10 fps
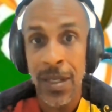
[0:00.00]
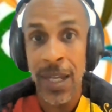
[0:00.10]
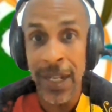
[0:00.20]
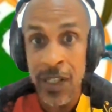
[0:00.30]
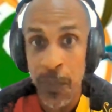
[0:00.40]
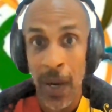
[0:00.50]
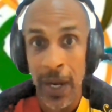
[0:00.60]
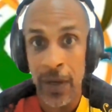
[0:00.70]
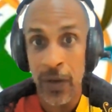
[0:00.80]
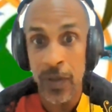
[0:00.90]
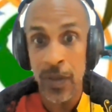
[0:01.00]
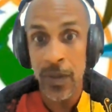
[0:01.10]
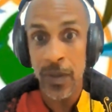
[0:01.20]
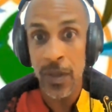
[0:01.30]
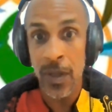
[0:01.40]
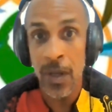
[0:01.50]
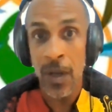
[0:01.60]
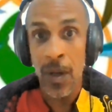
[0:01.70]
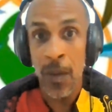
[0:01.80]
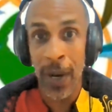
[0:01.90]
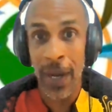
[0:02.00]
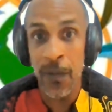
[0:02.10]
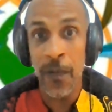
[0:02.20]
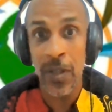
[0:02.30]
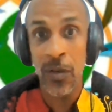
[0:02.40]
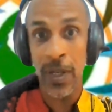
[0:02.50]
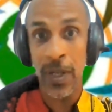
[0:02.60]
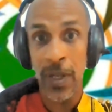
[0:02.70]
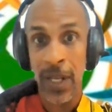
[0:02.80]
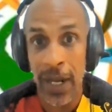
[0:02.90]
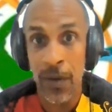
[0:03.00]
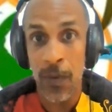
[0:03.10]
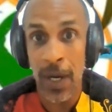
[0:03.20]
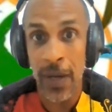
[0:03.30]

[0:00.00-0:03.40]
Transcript: inspired by the victory at Adwa.